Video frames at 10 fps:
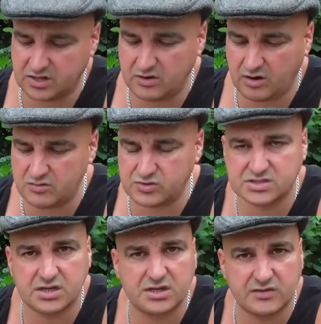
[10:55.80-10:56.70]
So I would
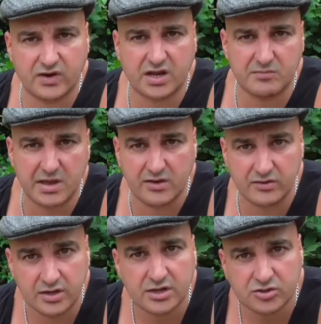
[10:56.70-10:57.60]
certainly
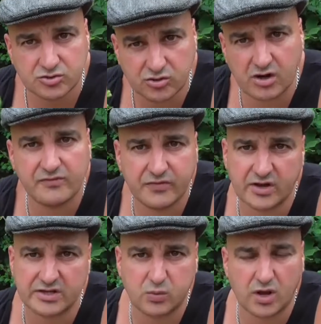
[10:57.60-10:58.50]
recommend try and
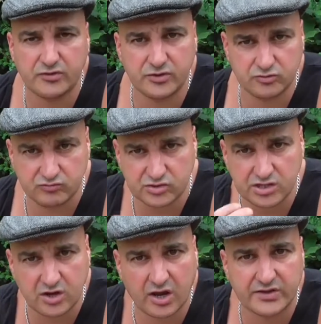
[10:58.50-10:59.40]
find one that you
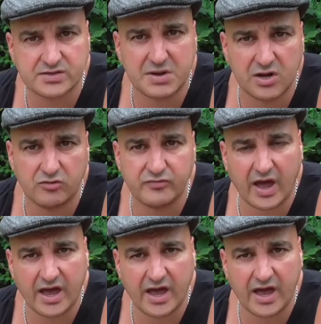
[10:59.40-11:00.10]
really like the smell of,